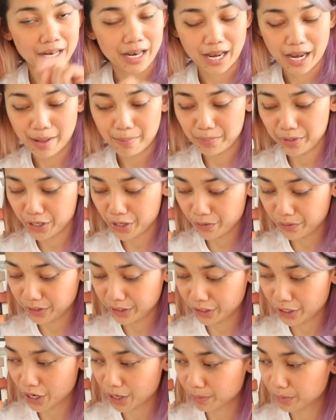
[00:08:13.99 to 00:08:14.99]
let me know in
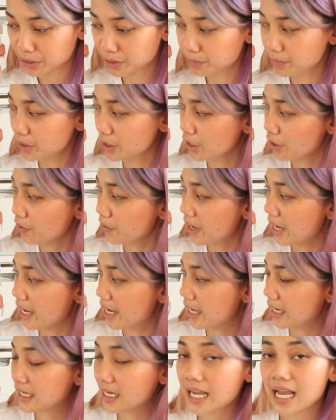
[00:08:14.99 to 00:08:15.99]
the comments below
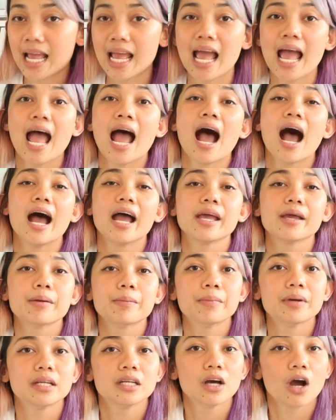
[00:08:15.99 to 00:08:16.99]
and I
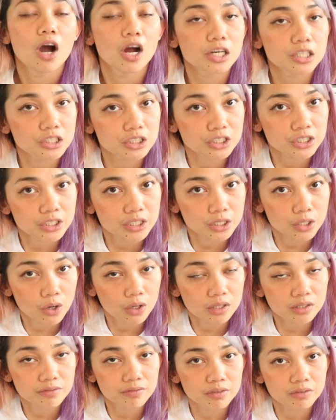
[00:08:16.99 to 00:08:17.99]
am an Archer and
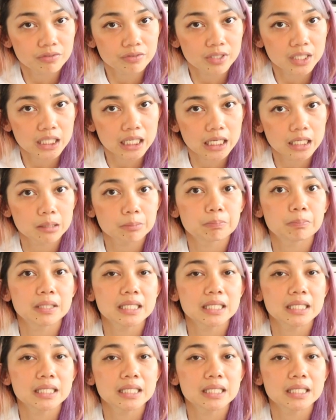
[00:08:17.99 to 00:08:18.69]
Olive affiliate.